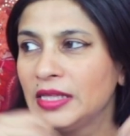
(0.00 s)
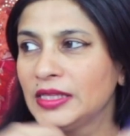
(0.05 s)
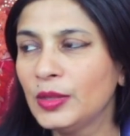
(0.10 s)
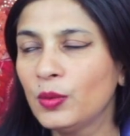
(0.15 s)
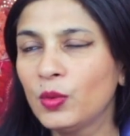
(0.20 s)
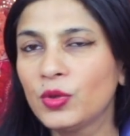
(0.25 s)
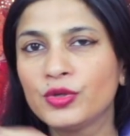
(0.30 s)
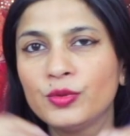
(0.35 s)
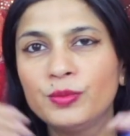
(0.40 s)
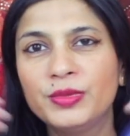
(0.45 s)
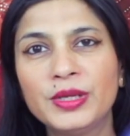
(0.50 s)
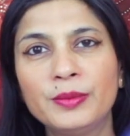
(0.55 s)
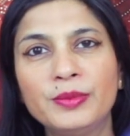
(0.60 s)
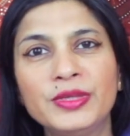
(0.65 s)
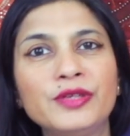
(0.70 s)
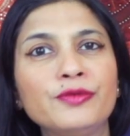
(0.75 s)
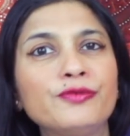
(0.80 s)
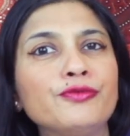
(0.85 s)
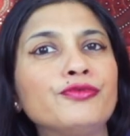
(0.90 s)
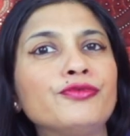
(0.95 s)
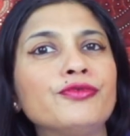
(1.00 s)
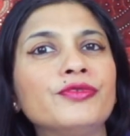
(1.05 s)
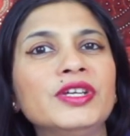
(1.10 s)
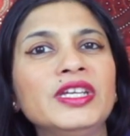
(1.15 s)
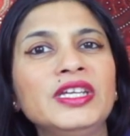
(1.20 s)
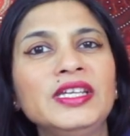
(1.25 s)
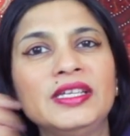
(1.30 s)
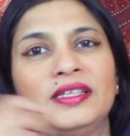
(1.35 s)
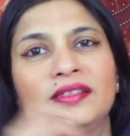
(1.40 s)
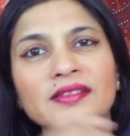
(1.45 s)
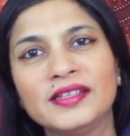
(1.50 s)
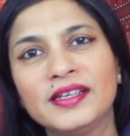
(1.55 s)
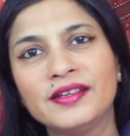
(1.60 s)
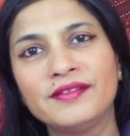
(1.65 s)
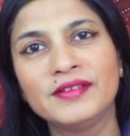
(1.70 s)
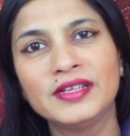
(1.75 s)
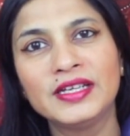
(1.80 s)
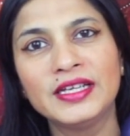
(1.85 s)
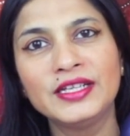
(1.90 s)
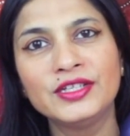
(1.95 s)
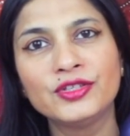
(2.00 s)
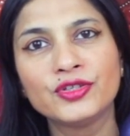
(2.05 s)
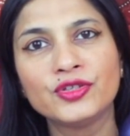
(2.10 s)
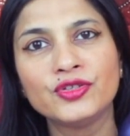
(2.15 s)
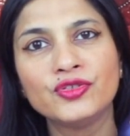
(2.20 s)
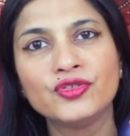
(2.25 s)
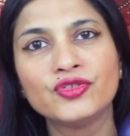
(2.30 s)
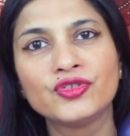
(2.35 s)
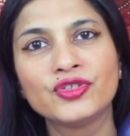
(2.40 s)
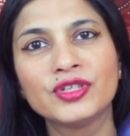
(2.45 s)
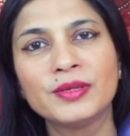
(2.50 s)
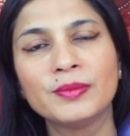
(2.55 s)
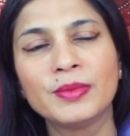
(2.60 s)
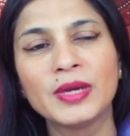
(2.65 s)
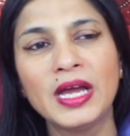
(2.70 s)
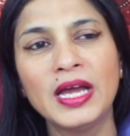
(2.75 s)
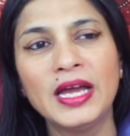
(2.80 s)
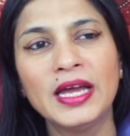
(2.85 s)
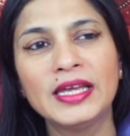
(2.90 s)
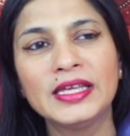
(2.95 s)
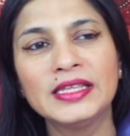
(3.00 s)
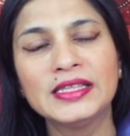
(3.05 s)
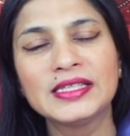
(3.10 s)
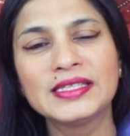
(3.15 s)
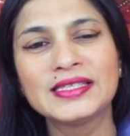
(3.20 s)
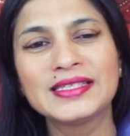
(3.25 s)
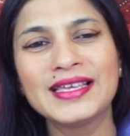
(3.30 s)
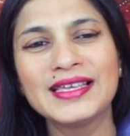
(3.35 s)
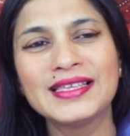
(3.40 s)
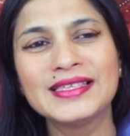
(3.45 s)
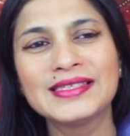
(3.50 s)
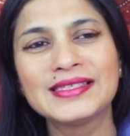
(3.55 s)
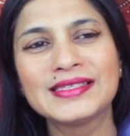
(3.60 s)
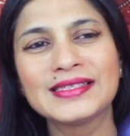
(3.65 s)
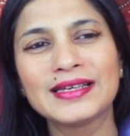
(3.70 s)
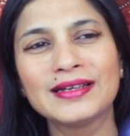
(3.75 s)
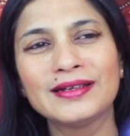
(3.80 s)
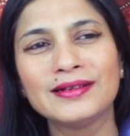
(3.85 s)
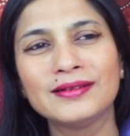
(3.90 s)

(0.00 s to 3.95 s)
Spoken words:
They want to be a bit free in their relationship, in the sense,